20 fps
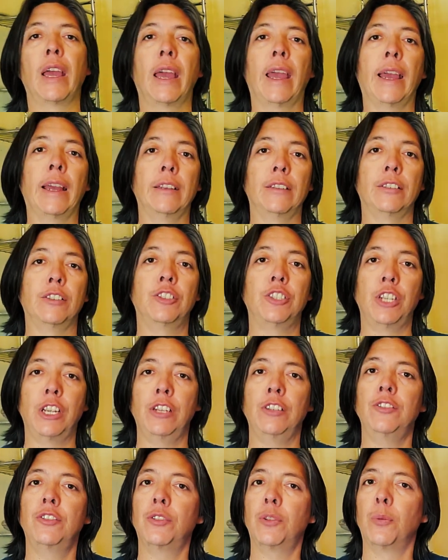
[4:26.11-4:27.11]
and to
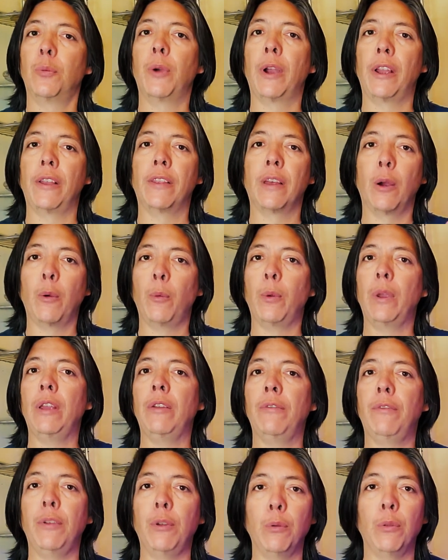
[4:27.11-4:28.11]
change the way that we
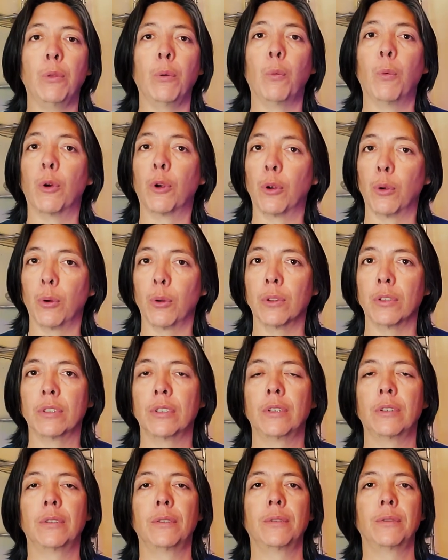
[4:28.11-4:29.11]
view the world.